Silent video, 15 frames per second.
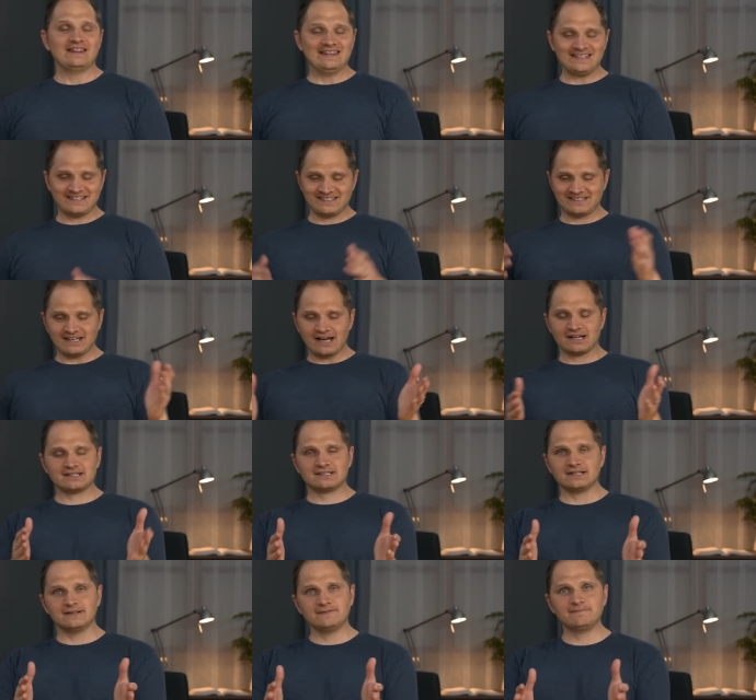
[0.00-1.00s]
This
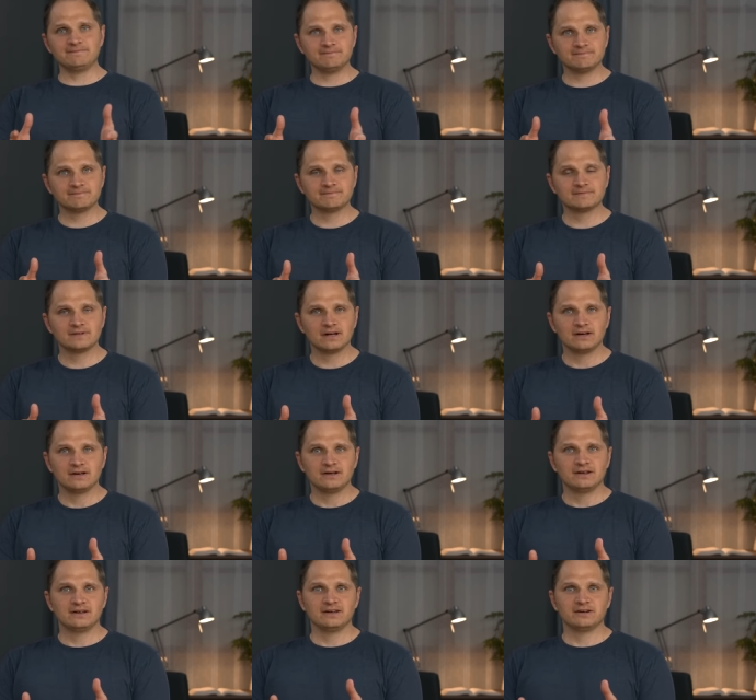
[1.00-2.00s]
section,
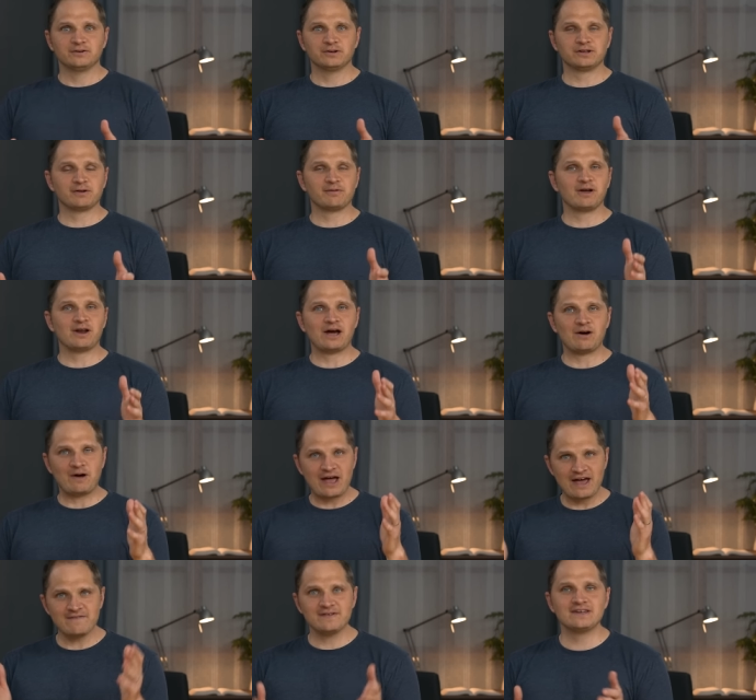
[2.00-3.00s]
we're talking about how
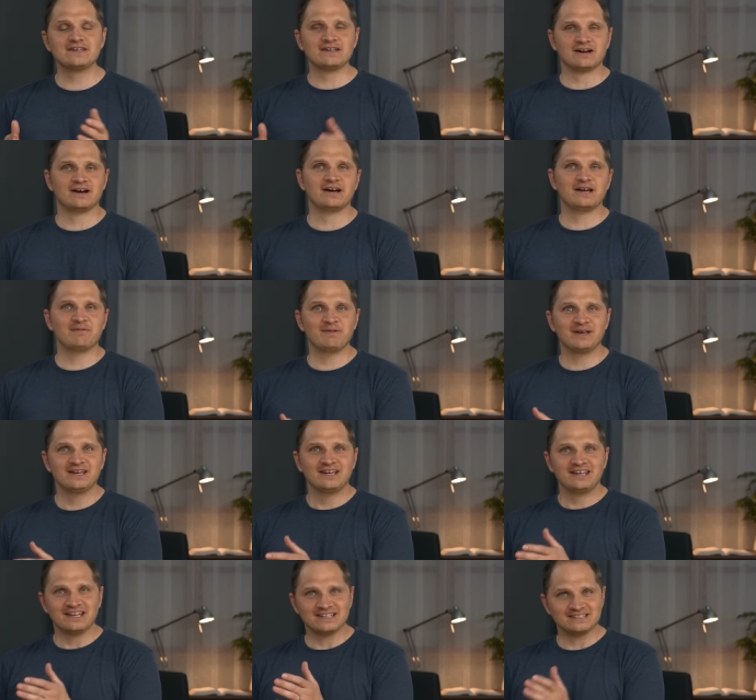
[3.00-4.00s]
heaven time
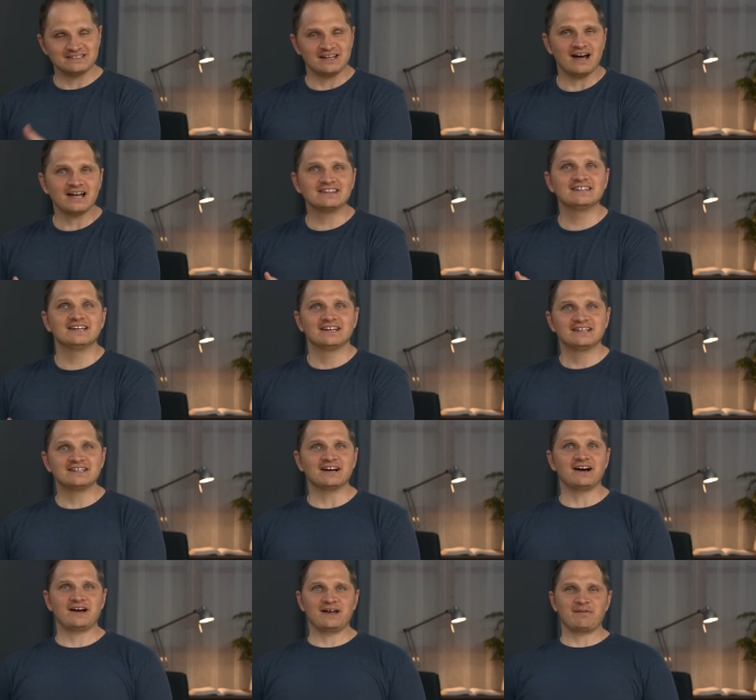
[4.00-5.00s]
is not
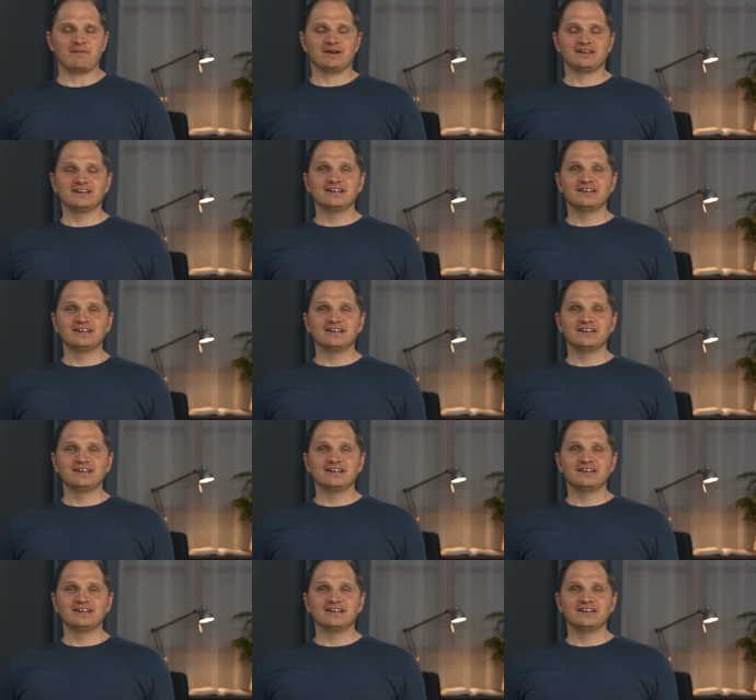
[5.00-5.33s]
time.